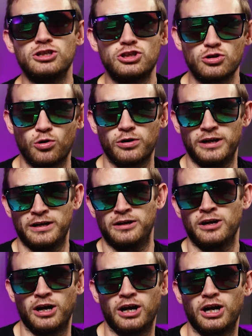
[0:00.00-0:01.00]
Jordon
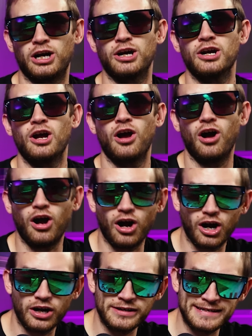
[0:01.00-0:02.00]
and her
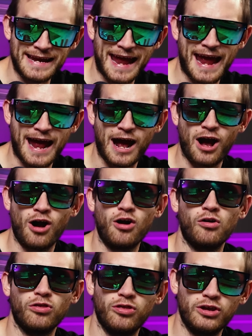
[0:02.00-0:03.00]
are
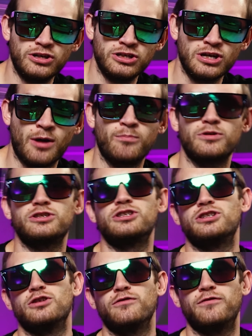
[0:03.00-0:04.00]
now the number
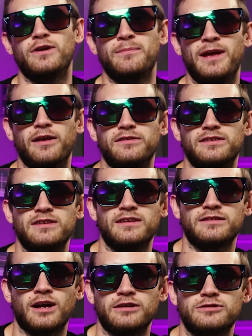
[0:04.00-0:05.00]
two females in
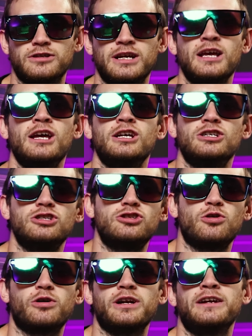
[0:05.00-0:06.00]
this country.
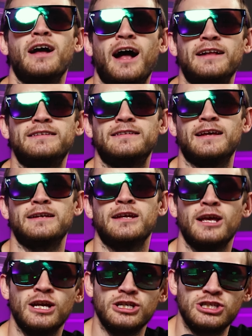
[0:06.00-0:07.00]
Jordon Hudson
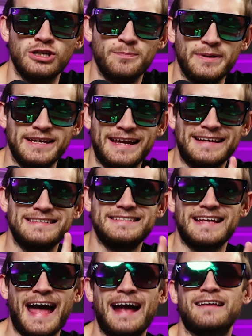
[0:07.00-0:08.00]
should be
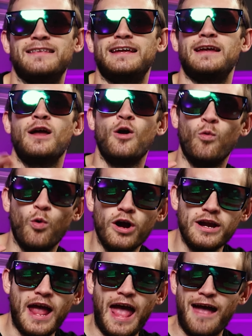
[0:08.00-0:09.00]
exactly
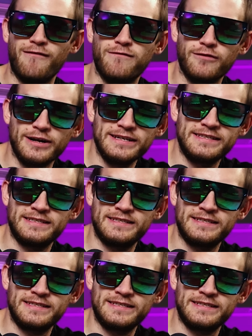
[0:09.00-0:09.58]
what every